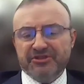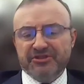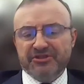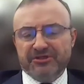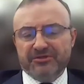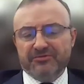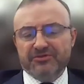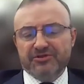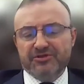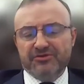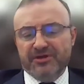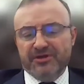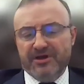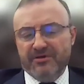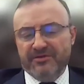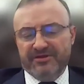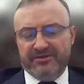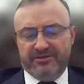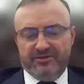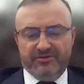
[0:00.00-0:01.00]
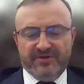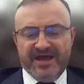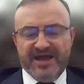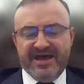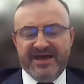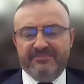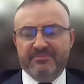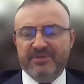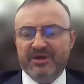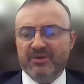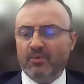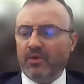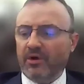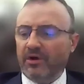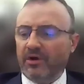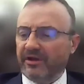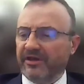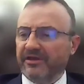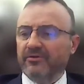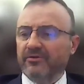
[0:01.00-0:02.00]
And you know that you and I have been
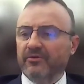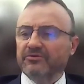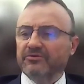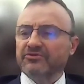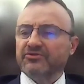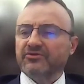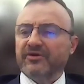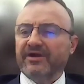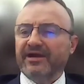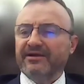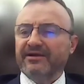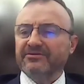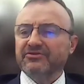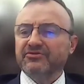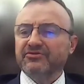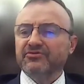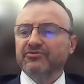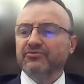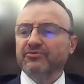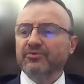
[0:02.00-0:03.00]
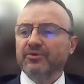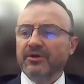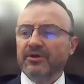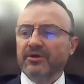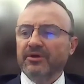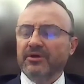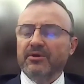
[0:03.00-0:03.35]
working on trying to